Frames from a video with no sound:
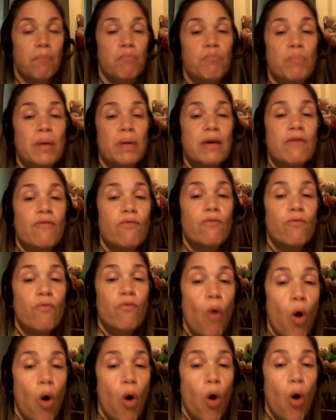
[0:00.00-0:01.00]

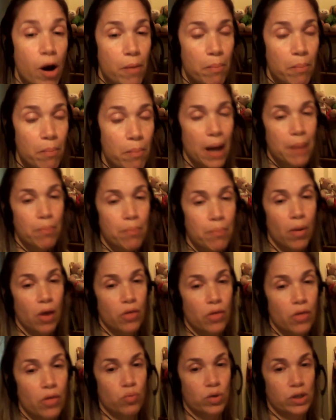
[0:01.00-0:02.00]
before my
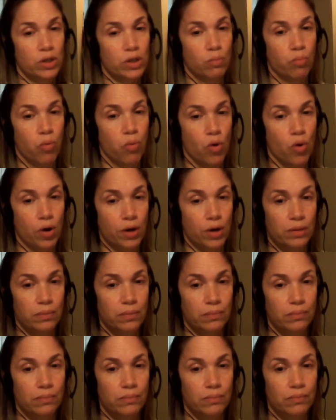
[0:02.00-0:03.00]
mother was born,
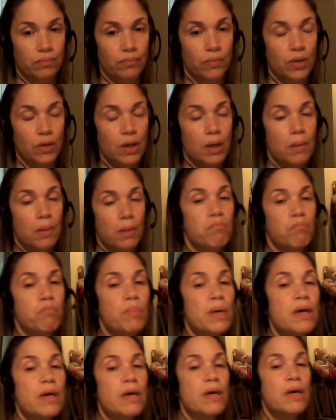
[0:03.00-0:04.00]

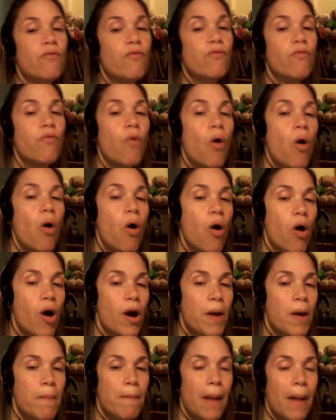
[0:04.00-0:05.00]

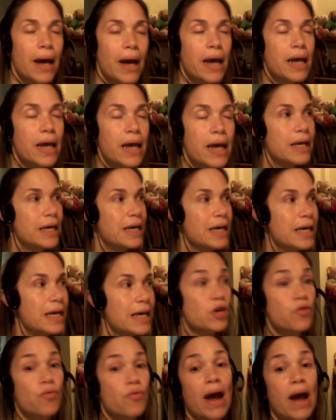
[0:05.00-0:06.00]
before my
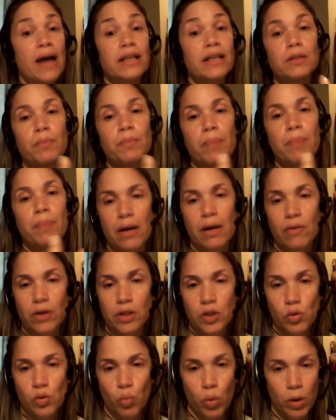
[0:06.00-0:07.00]

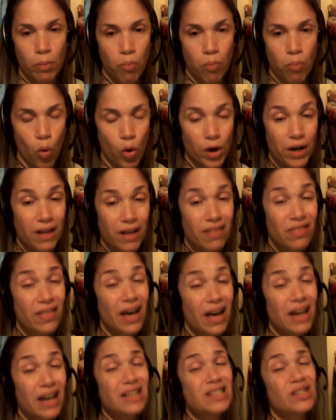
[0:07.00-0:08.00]
grandparents were born, and
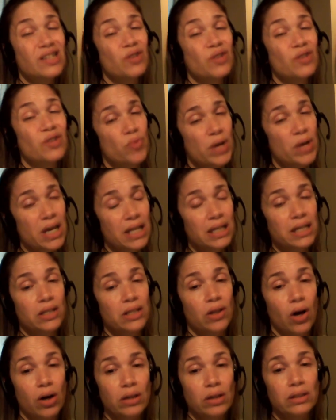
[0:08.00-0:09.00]
that is a really
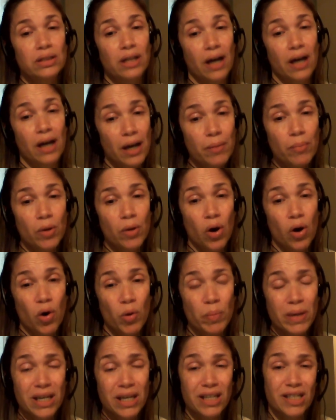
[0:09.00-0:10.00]
long time ago
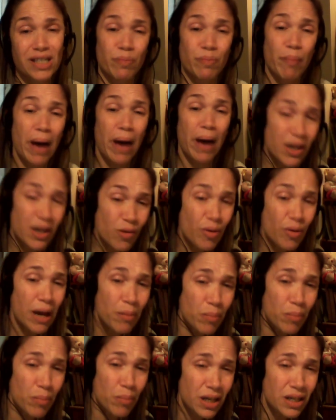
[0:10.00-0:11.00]
because my
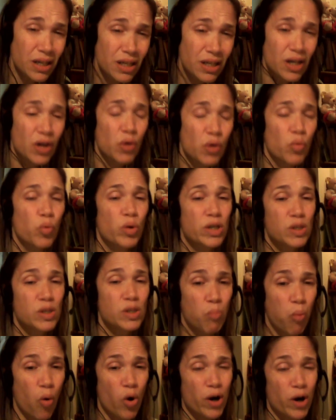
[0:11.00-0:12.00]
grandma was
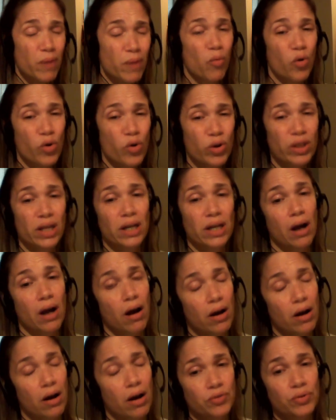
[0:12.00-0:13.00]
born more than
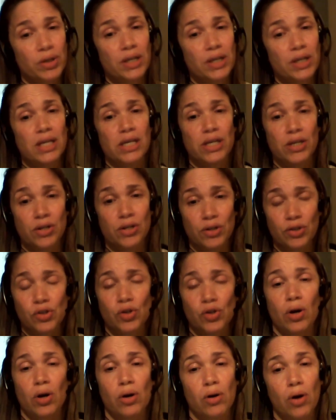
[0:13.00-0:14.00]
100 years
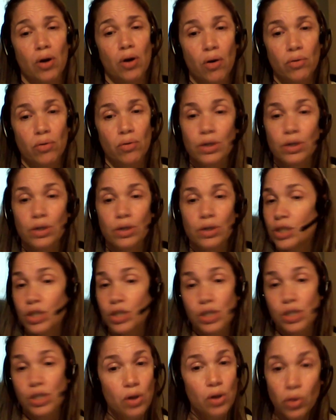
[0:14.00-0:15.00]
ago.
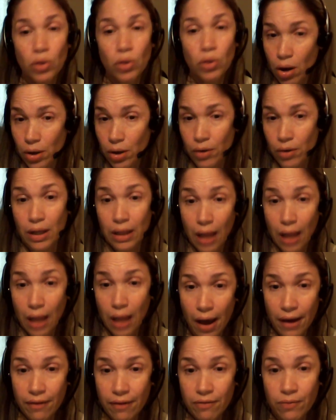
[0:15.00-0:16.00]
She's no longer
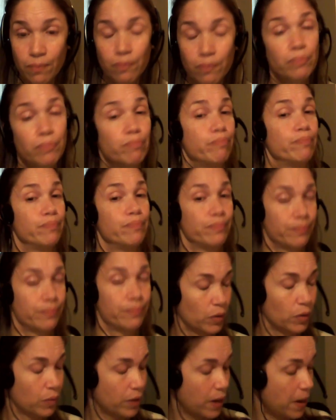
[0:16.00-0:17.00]
alive,
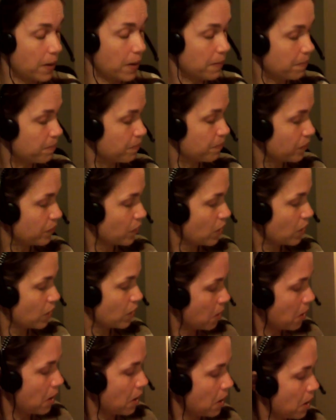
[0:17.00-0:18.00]
okay?
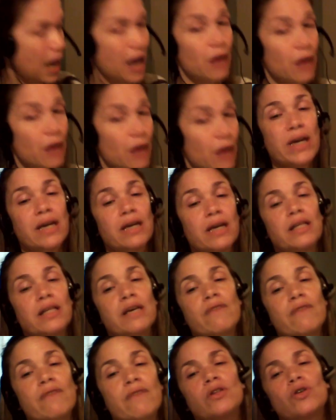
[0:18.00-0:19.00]
And we can
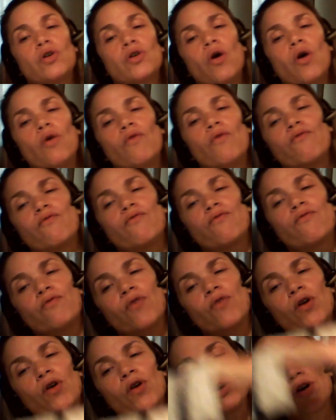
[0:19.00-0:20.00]
even go
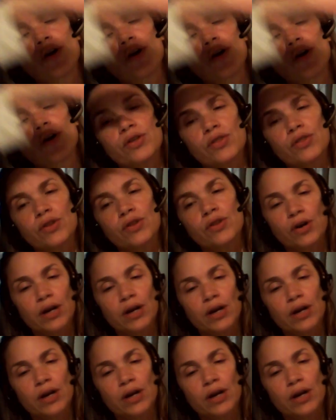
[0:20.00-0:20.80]
further